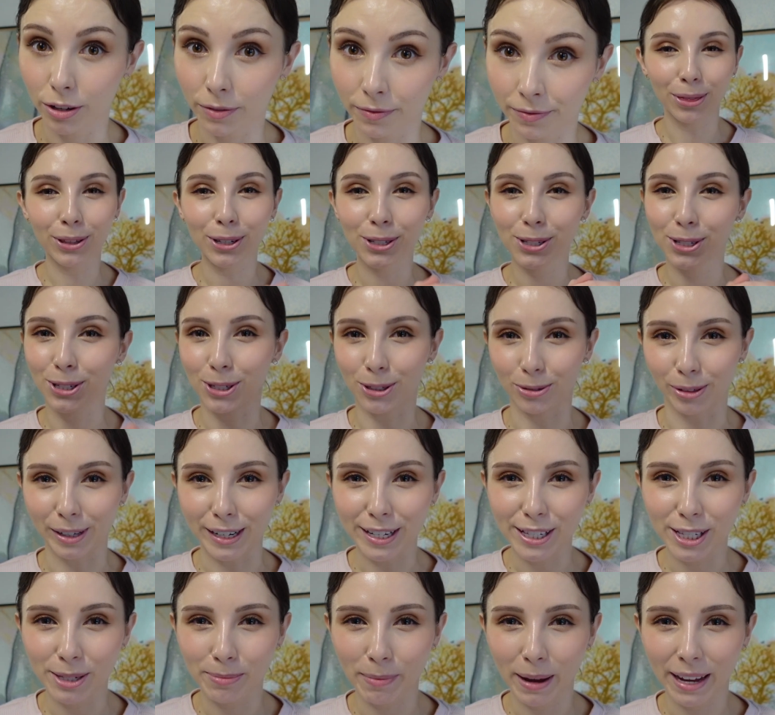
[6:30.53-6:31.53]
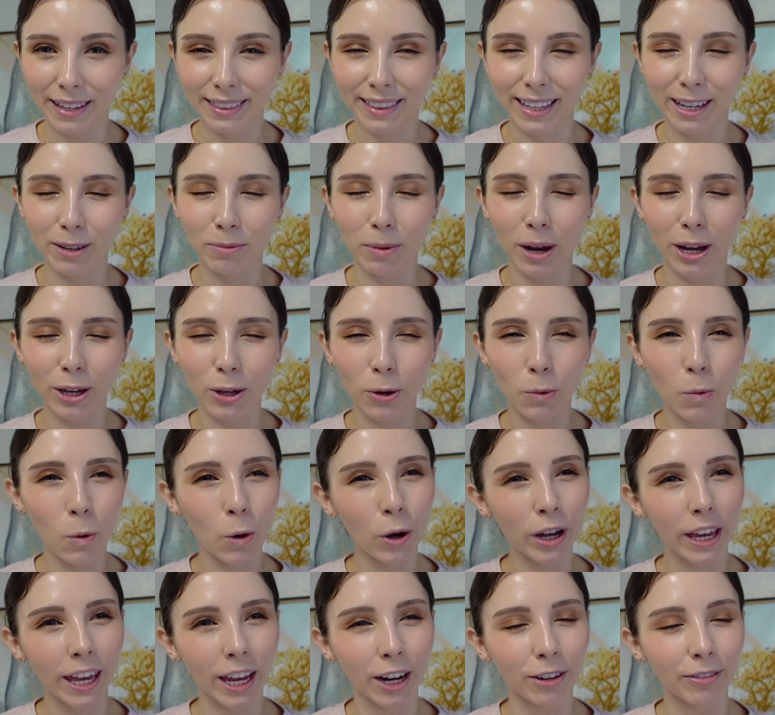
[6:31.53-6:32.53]
On the streets mainly while you're
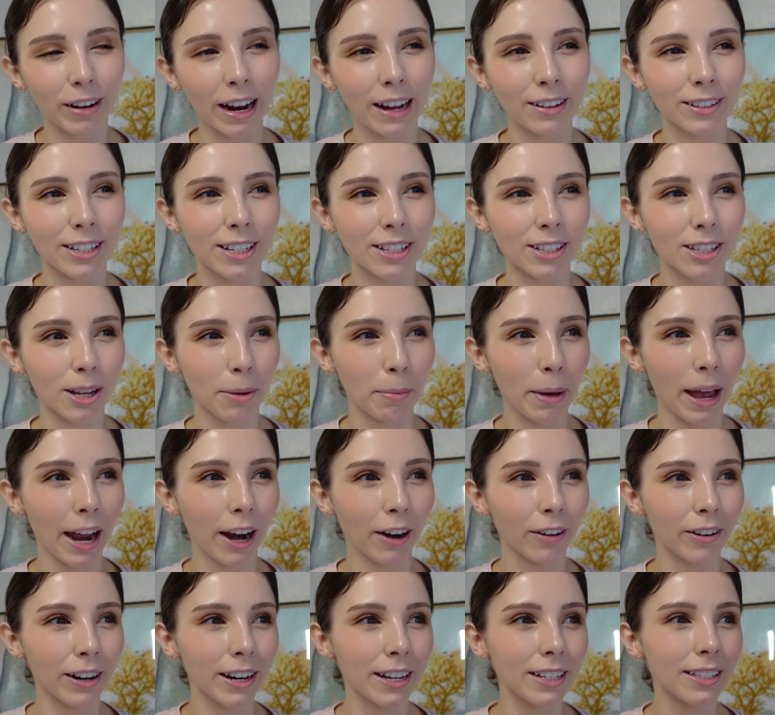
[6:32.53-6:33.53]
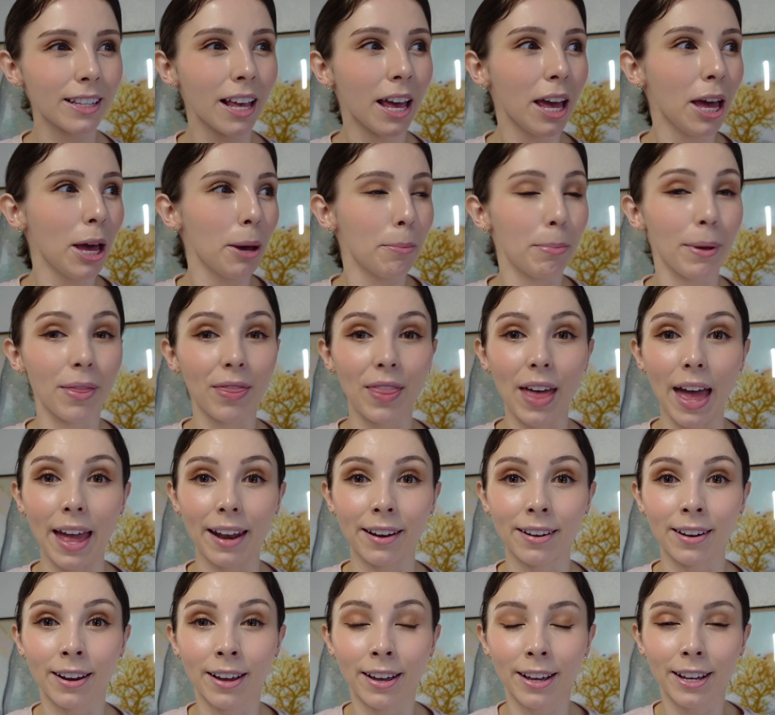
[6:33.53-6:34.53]
walking around in some areas, but
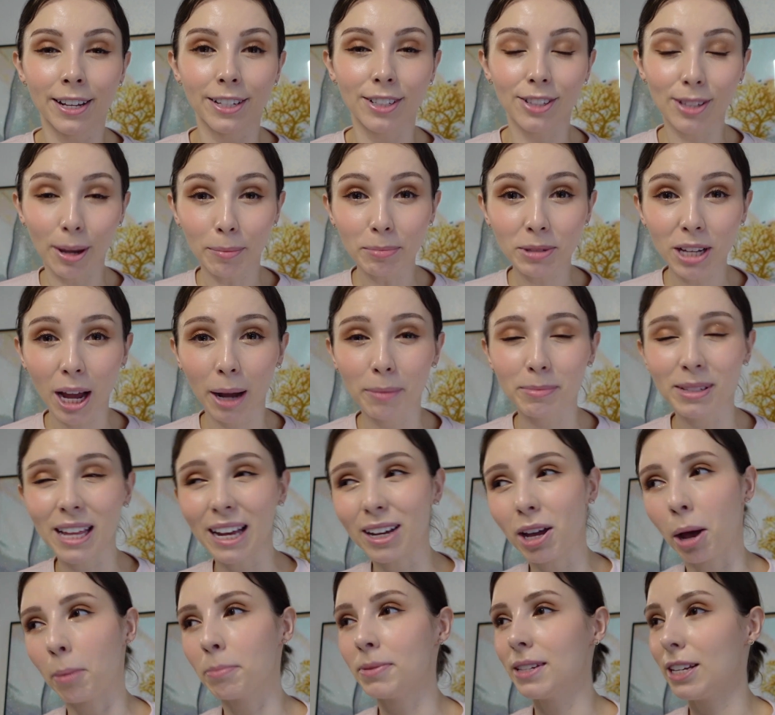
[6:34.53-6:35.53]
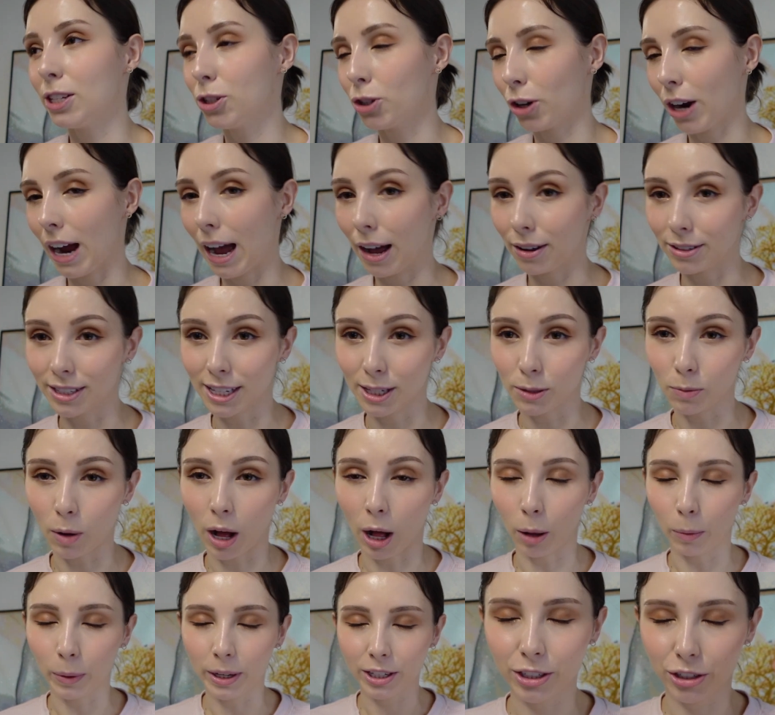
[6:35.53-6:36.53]
then sometimes that comes into your house as
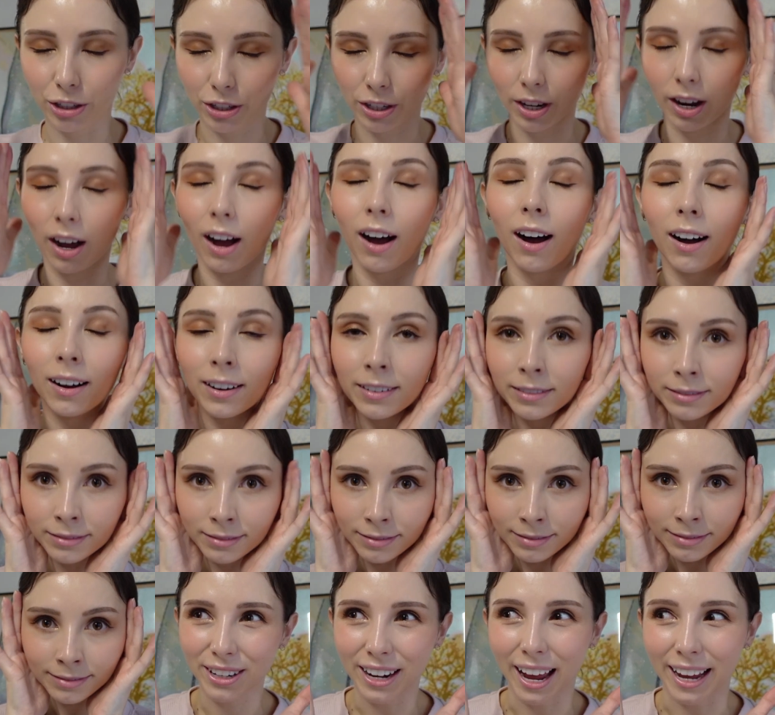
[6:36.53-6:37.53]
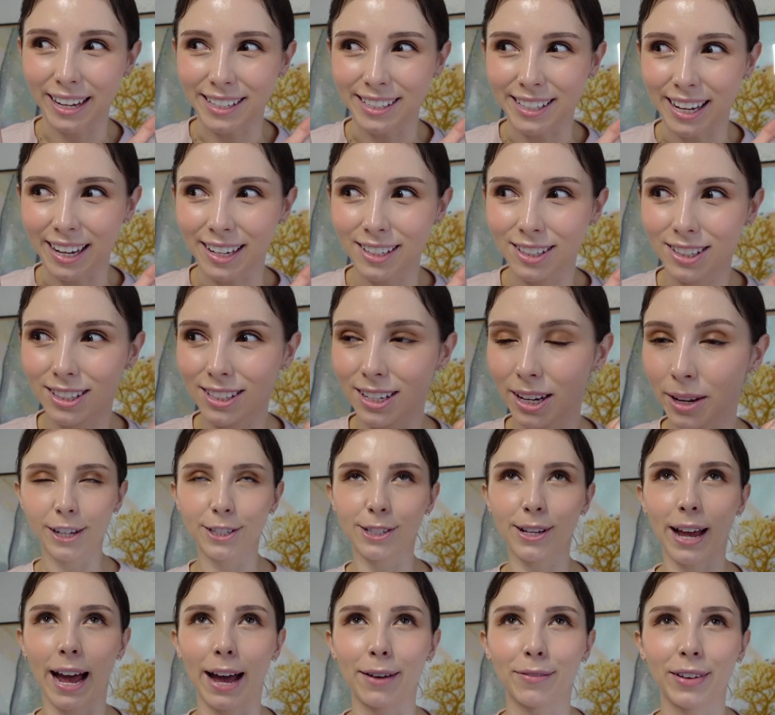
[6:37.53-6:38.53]
well, which is not the nicest.
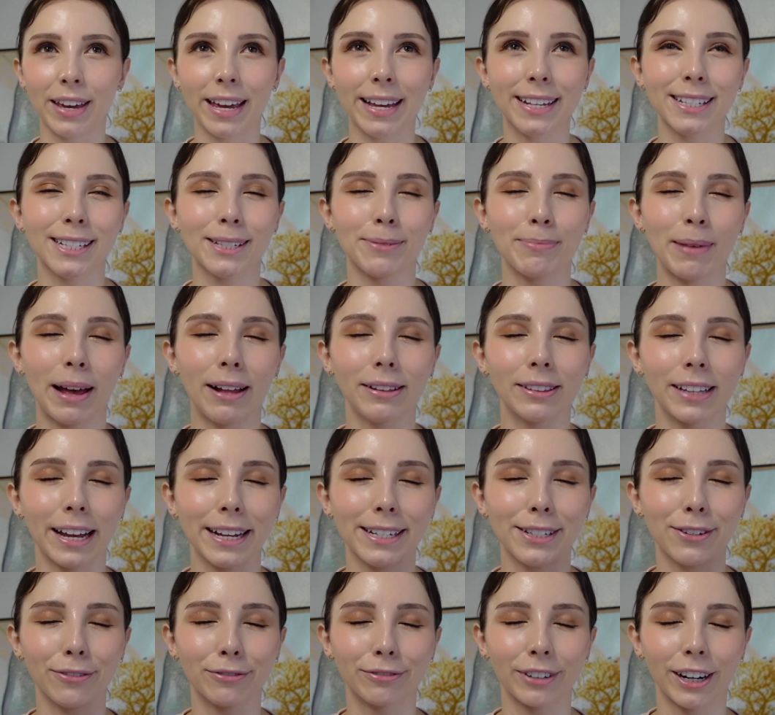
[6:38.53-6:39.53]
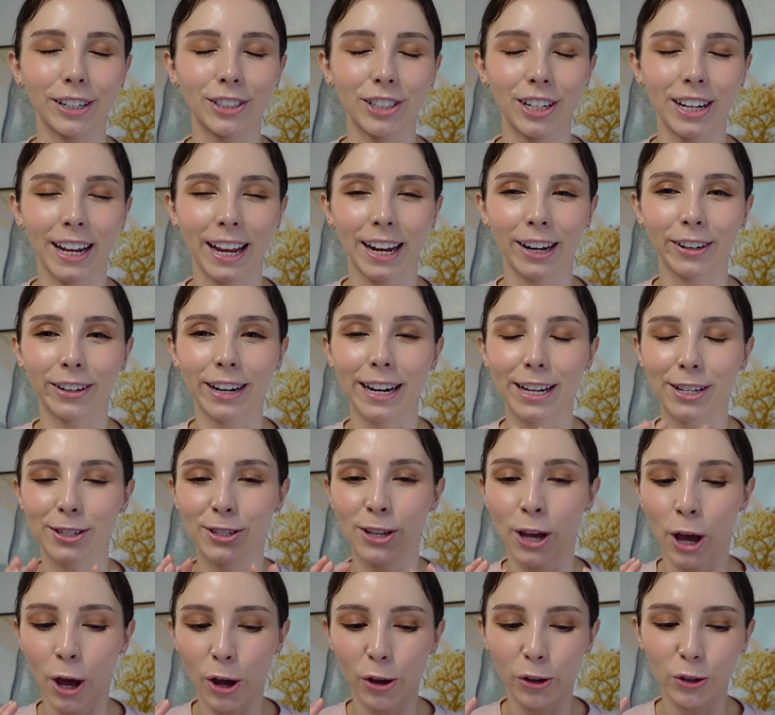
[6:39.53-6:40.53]
So having it smell nice and fresh in here
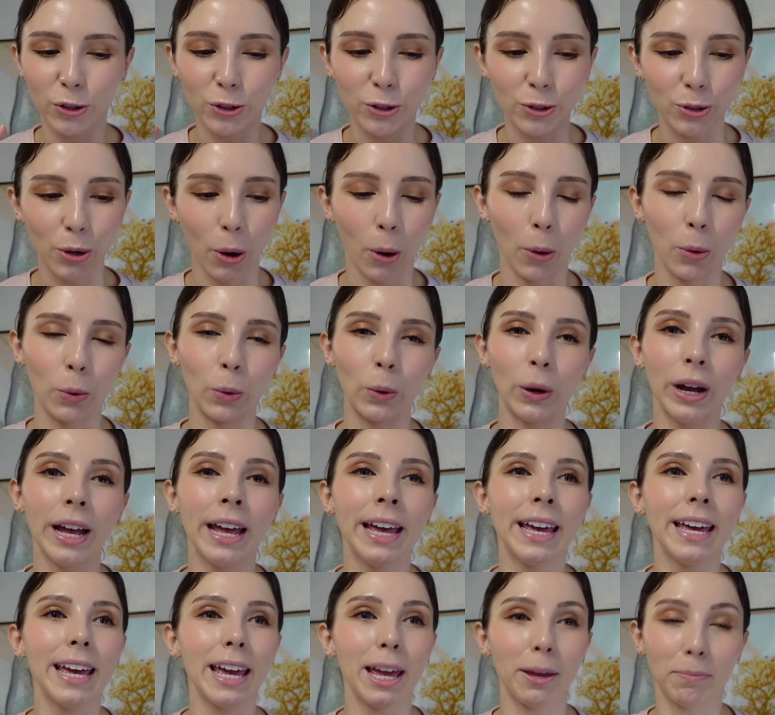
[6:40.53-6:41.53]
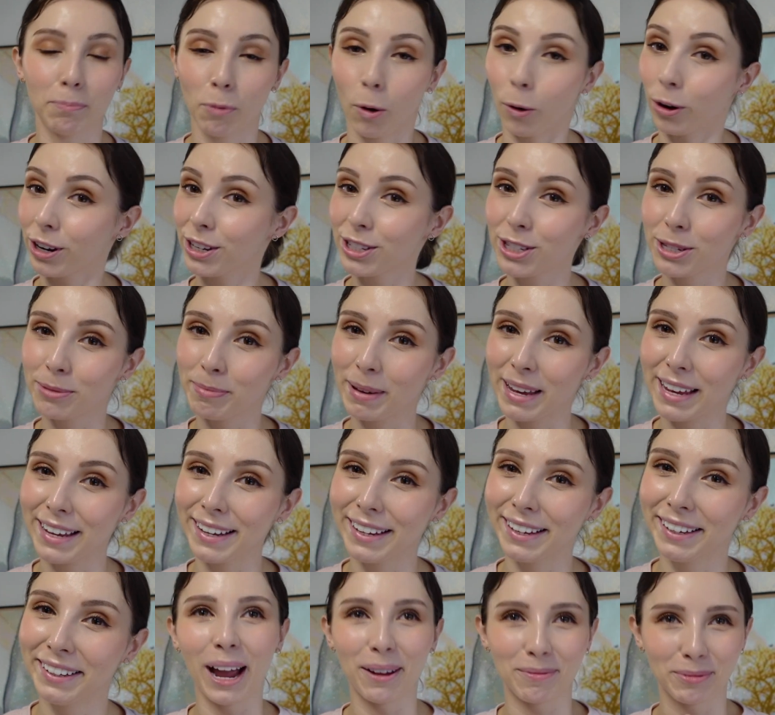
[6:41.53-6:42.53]
is so important to
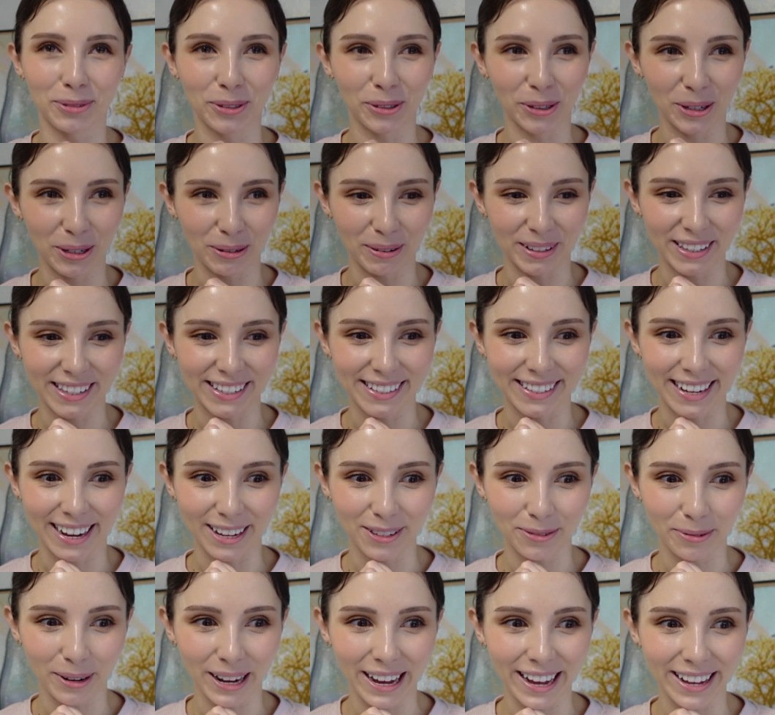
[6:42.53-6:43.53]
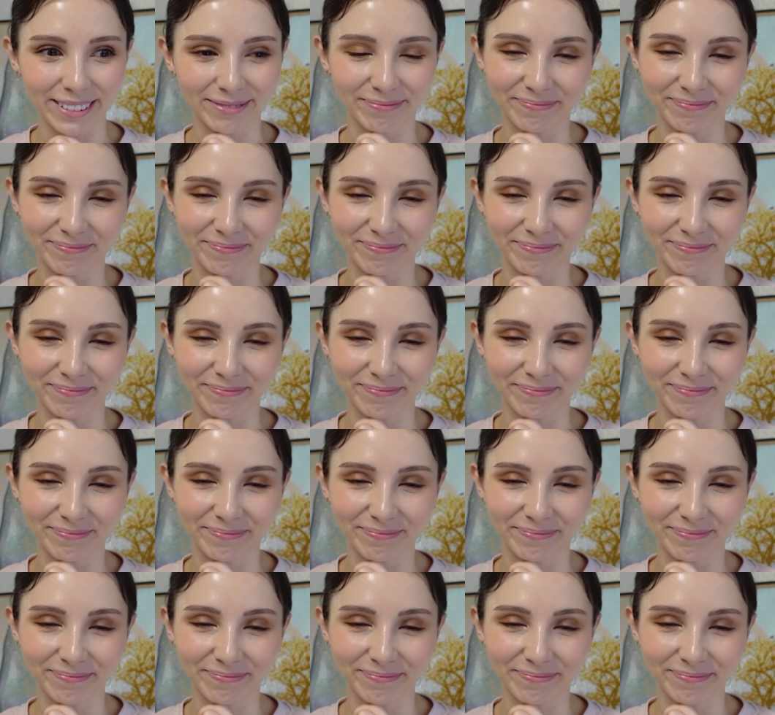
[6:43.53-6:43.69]
me. I'm sure you understand why.